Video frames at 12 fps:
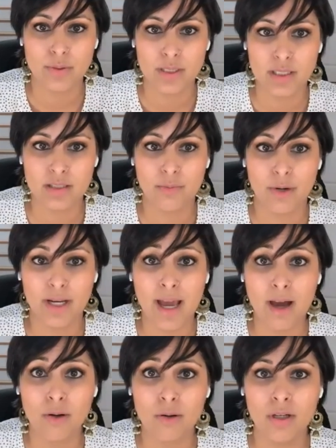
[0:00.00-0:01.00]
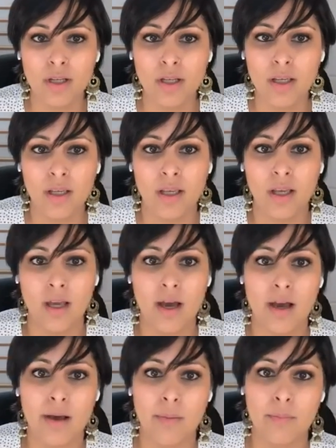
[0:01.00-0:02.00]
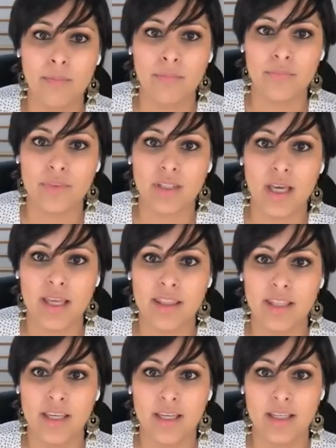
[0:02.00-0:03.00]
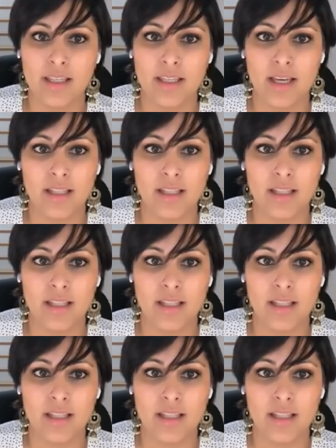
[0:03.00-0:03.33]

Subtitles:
food system right now. I think